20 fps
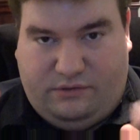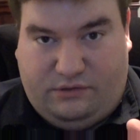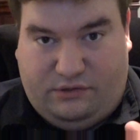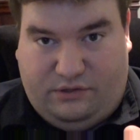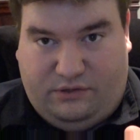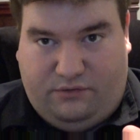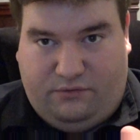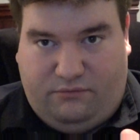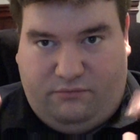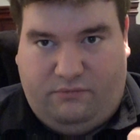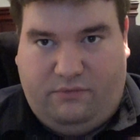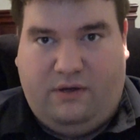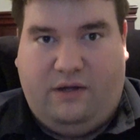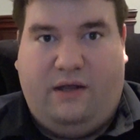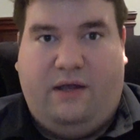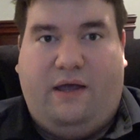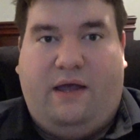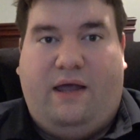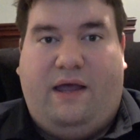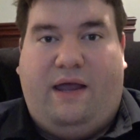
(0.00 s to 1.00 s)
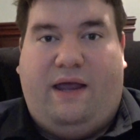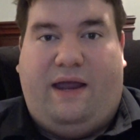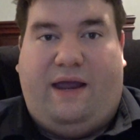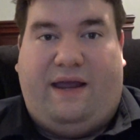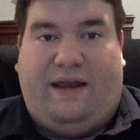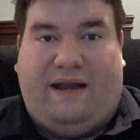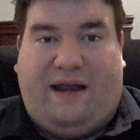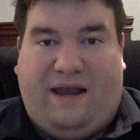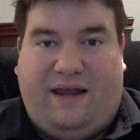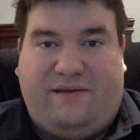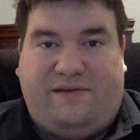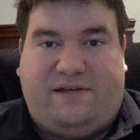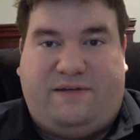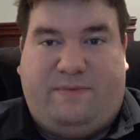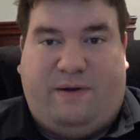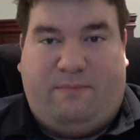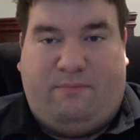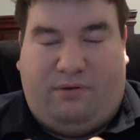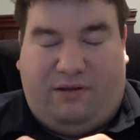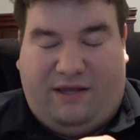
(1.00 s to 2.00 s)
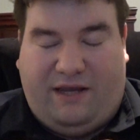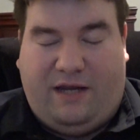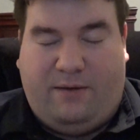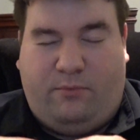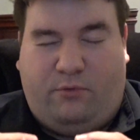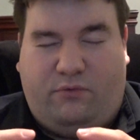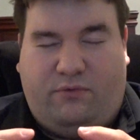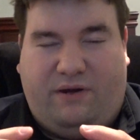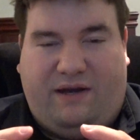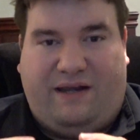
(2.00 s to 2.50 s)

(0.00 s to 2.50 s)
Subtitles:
2, it has to be playable